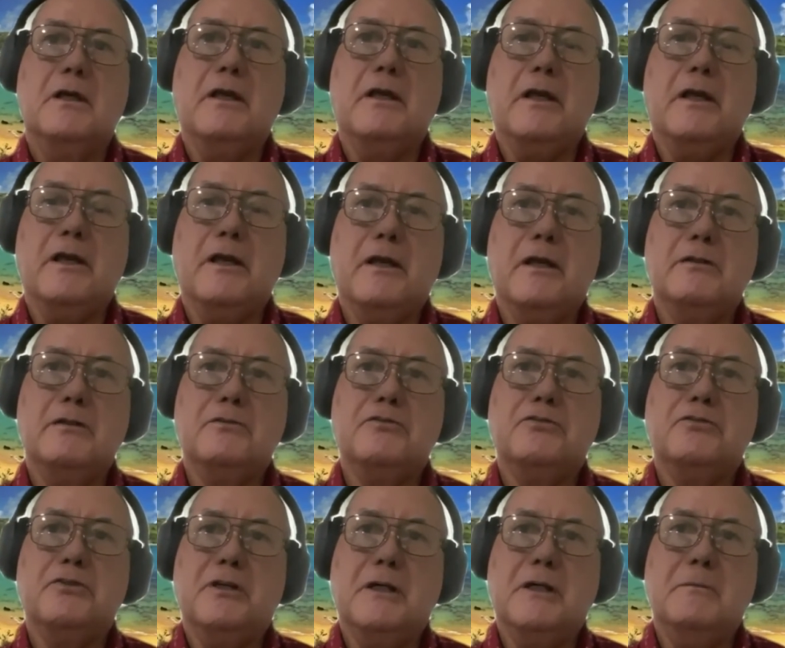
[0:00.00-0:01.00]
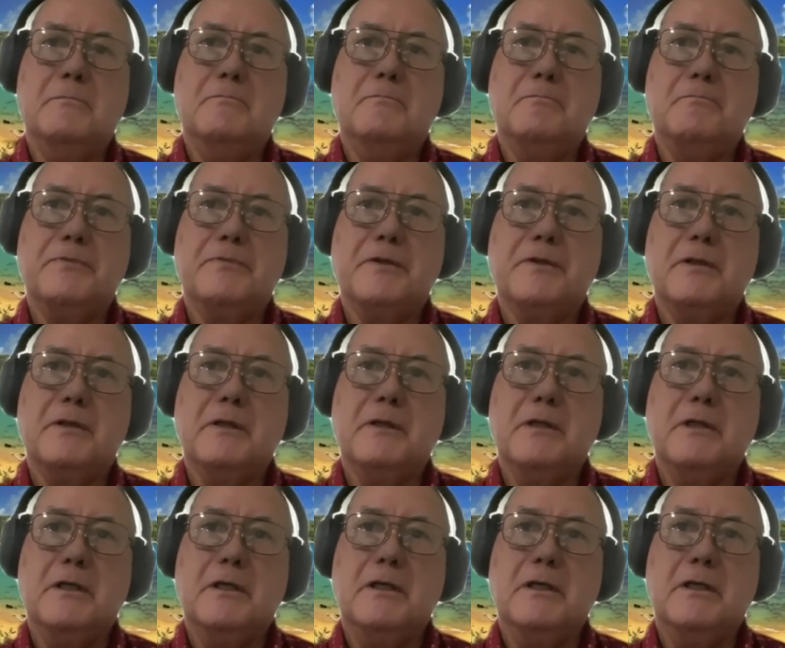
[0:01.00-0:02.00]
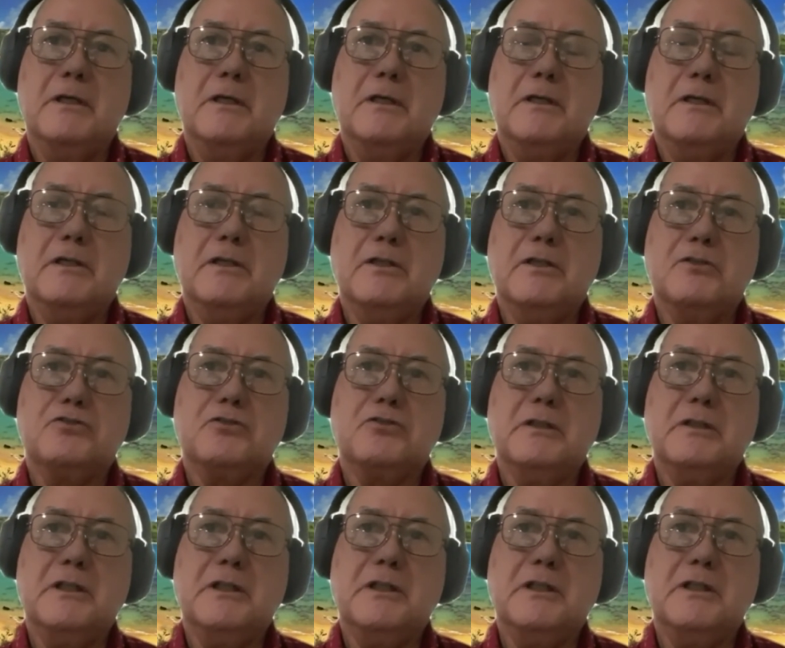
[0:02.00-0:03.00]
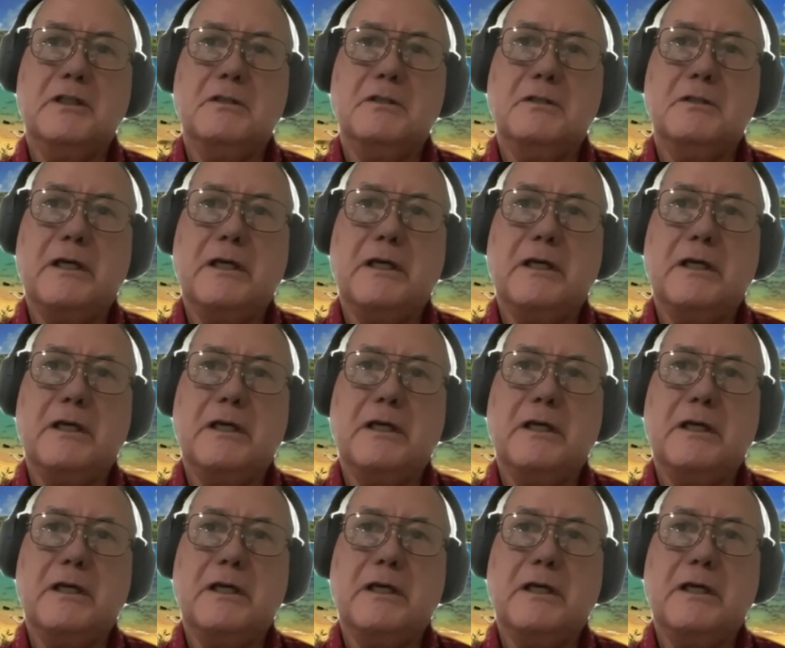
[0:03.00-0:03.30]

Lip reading: And initially,